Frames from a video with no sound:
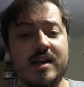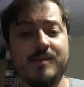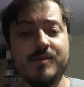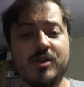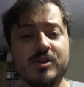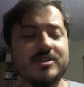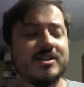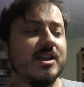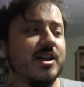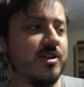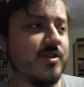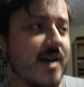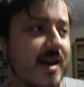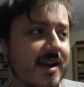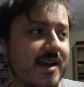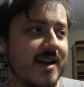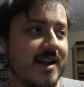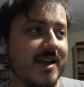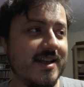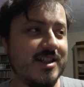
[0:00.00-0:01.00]
And I'm not saying
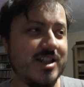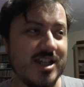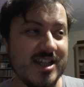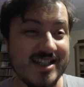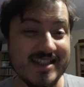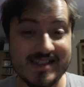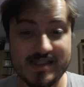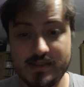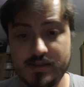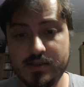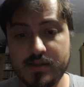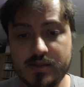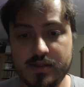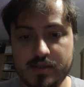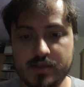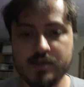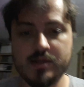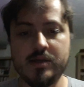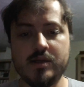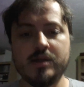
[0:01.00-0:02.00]
Dragon Age
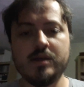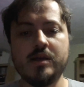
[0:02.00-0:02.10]
isn't,